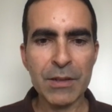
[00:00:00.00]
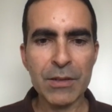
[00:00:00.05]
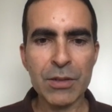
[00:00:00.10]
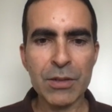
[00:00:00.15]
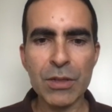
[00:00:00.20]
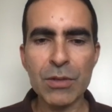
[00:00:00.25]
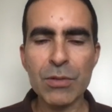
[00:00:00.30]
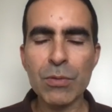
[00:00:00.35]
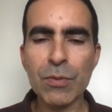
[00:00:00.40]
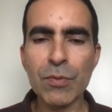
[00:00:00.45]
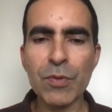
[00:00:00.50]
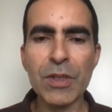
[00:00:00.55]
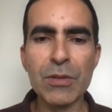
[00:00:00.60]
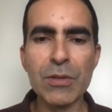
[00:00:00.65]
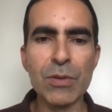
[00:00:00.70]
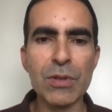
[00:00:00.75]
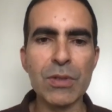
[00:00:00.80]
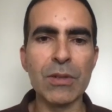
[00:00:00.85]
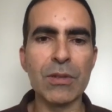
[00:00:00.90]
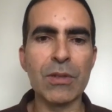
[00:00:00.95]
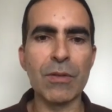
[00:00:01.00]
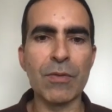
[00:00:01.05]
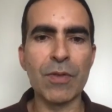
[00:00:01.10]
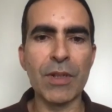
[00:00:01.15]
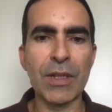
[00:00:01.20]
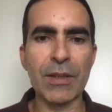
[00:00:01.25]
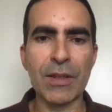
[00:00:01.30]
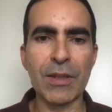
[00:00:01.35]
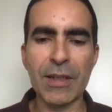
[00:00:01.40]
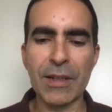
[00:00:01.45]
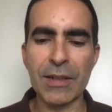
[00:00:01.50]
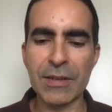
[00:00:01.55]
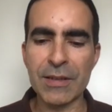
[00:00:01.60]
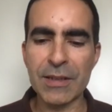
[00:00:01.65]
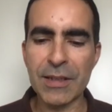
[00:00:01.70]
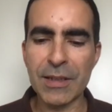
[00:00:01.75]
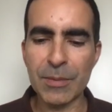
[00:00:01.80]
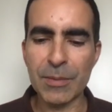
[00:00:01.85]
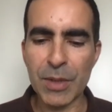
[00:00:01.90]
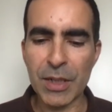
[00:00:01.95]
Just to feed you sort of like the
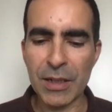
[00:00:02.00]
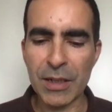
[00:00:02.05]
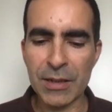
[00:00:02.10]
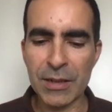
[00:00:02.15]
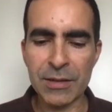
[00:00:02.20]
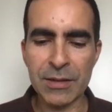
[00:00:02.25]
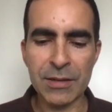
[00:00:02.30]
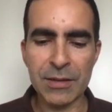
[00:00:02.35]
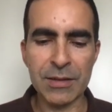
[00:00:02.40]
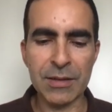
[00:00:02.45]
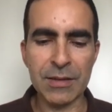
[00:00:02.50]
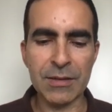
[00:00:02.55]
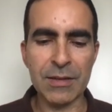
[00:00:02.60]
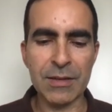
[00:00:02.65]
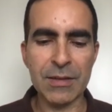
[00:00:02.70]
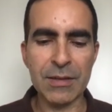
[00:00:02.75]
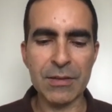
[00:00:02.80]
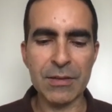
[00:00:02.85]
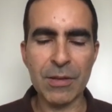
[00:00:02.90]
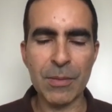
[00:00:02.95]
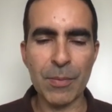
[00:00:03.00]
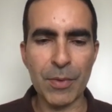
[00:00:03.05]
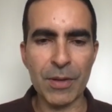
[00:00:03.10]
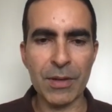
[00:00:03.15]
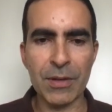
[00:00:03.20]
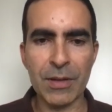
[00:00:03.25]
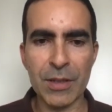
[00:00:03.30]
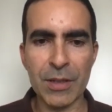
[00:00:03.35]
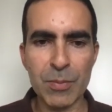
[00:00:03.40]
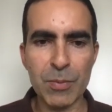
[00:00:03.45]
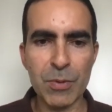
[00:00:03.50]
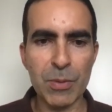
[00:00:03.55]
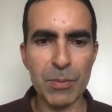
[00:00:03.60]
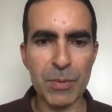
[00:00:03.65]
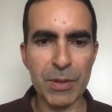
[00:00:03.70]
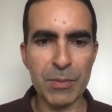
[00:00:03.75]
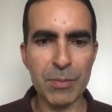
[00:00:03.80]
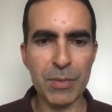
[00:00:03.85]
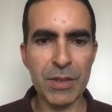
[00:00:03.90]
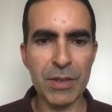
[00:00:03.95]
idea behind it, and this is something that's
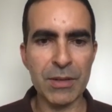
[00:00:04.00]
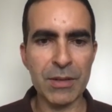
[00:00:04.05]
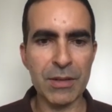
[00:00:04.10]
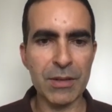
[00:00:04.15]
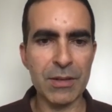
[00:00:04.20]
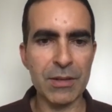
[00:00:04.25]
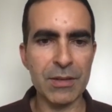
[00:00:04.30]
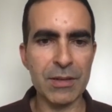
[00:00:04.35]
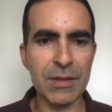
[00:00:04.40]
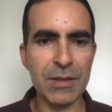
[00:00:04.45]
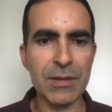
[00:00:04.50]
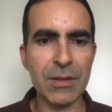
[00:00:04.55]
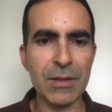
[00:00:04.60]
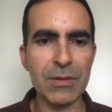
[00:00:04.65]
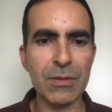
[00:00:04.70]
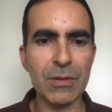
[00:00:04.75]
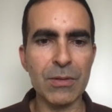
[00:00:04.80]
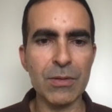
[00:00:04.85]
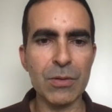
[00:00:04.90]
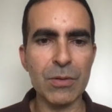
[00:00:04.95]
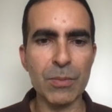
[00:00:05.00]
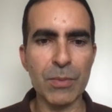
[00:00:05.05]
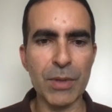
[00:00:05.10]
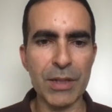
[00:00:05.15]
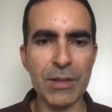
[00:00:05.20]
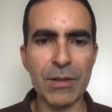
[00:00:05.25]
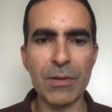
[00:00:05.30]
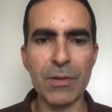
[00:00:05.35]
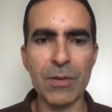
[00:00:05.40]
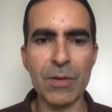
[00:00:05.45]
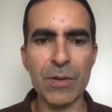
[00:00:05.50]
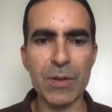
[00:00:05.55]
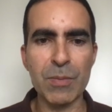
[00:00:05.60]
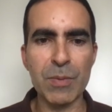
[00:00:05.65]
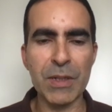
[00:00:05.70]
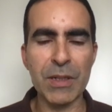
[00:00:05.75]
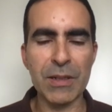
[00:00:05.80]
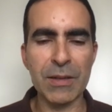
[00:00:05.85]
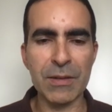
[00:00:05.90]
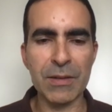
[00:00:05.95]
probably been discussed also by other
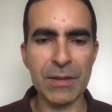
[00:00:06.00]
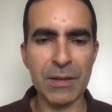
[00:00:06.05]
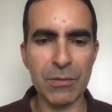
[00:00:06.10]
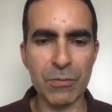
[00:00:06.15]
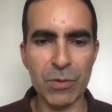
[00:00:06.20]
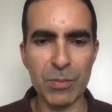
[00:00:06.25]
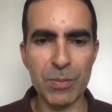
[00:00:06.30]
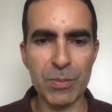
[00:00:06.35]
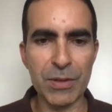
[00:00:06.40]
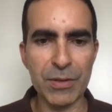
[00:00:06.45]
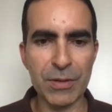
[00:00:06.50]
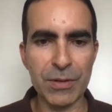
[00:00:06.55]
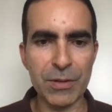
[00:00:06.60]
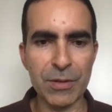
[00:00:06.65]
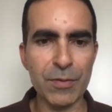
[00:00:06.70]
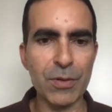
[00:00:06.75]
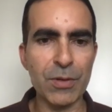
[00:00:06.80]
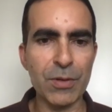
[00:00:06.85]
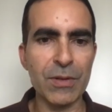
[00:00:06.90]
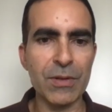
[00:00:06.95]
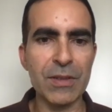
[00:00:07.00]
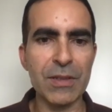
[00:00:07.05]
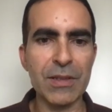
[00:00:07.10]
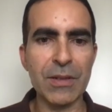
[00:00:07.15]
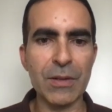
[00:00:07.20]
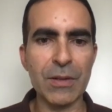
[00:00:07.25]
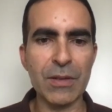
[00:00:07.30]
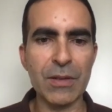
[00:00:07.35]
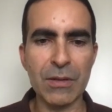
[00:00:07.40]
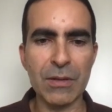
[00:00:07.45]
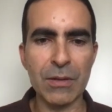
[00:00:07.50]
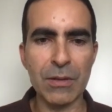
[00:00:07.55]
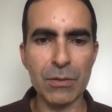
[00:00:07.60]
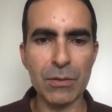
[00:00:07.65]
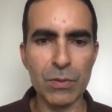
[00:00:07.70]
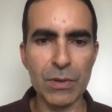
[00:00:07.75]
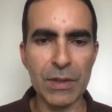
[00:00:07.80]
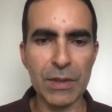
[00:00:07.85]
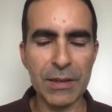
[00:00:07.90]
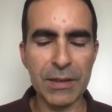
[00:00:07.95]
speakers and will be further discussed
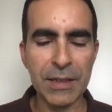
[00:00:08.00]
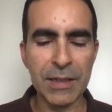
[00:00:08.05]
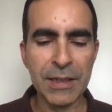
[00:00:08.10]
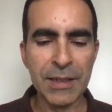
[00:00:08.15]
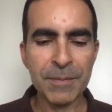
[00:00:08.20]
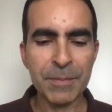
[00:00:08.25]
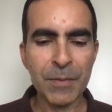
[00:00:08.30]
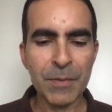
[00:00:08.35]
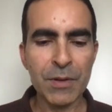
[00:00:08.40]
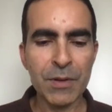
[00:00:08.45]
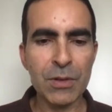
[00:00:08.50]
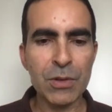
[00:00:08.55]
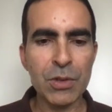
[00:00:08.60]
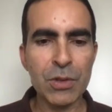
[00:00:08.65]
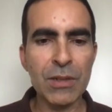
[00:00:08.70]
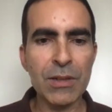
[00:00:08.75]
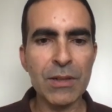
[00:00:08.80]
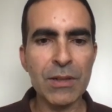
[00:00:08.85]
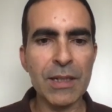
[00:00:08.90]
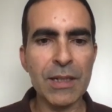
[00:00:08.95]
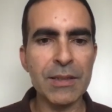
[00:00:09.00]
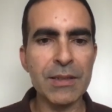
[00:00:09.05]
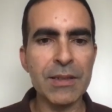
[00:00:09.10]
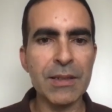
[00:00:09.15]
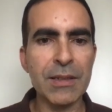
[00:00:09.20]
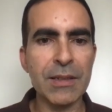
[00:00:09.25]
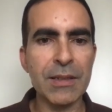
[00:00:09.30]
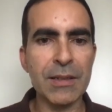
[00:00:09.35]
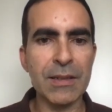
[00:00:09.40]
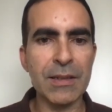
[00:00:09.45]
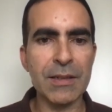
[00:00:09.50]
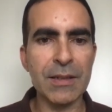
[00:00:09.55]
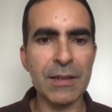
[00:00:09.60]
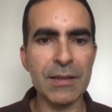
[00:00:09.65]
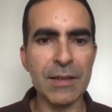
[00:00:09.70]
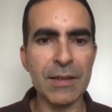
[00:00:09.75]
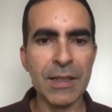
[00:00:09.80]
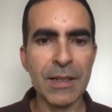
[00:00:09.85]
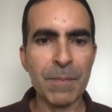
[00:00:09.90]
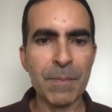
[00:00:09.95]
today. The general idea is
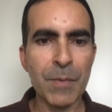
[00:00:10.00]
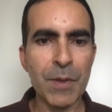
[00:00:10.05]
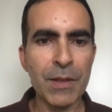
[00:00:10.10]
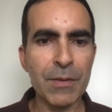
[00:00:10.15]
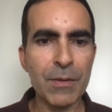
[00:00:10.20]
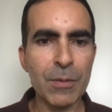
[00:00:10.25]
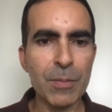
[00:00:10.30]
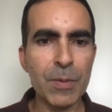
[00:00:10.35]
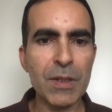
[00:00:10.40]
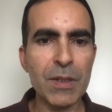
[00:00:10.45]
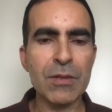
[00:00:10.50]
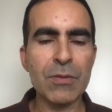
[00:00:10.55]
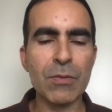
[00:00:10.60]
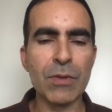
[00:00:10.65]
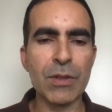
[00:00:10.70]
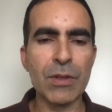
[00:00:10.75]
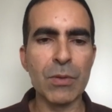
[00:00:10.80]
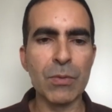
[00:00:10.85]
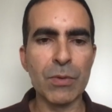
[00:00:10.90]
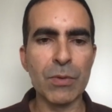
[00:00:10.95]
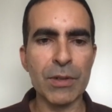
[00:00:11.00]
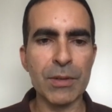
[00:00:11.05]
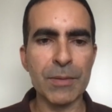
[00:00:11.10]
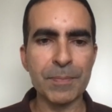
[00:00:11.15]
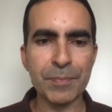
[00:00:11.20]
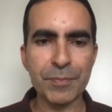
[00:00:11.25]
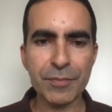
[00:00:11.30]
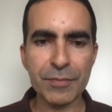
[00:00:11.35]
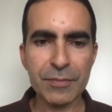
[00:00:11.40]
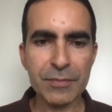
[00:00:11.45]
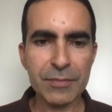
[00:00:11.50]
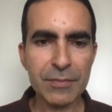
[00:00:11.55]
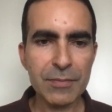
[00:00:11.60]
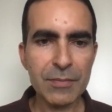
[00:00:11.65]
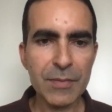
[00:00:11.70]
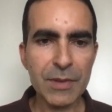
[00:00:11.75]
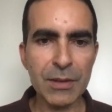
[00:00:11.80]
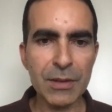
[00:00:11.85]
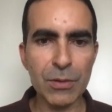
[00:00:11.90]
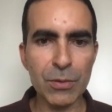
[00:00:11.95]
that in the past, when you were
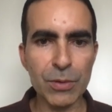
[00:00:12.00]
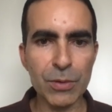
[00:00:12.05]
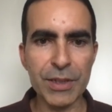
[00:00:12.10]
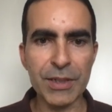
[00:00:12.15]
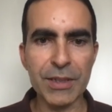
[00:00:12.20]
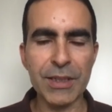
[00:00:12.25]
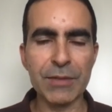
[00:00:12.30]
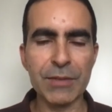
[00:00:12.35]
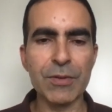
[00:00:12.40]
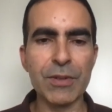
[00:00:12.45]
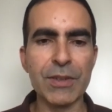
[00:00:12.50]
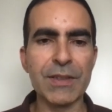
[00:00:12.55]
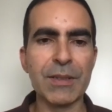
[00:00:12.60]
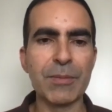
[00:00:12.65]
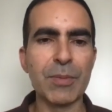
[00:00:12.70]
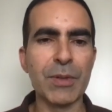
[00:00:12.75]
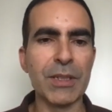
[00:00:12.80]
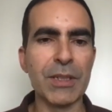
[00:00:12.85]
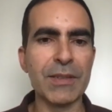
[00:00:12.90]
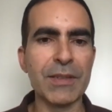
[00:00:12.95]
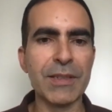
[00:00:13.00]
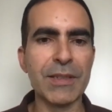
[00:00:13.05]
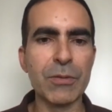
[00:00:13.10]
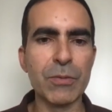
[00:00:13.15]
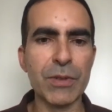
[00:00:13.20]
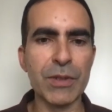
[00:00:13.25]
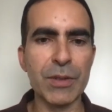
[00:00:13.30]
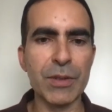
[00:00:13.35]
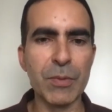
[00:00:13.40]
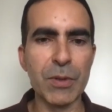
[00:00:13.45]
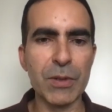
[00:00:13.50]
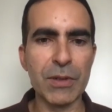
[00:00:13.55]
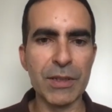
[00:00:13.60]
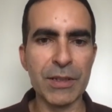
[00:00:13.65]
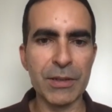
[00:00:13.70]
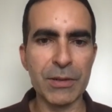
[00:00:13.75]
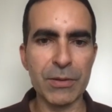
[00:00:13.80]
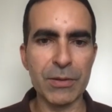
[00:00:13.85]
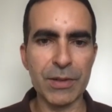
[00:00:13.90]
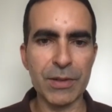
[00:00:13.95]
looking at, for example, at sequence
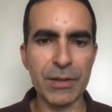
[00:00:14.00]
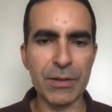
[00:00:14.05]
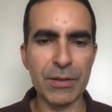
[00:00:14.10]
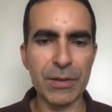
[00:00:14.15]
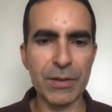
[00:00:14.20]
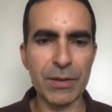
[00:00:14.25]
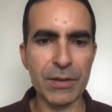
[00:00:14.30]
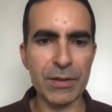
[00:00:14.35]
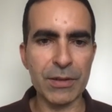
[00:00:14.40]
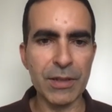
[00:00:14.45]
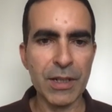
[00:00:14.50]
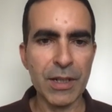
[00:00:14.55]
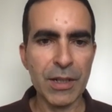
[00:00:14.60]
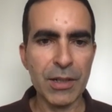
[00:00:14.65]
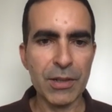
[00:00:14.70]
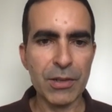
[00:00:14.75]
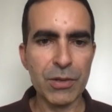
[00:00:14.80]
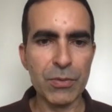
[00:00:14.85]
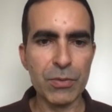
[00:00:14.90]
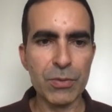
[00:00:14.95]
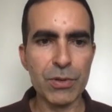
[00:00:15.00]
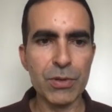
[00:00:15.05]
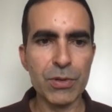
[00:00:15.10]
modeling or the other, you would